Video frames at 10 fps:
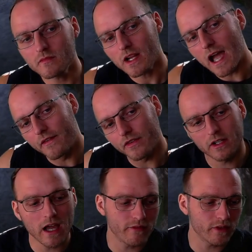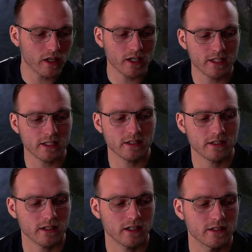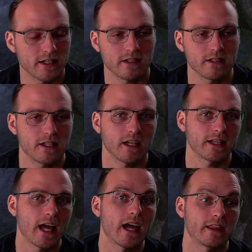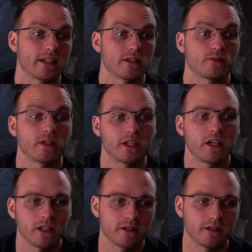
having a consistency like that, I think, is really good.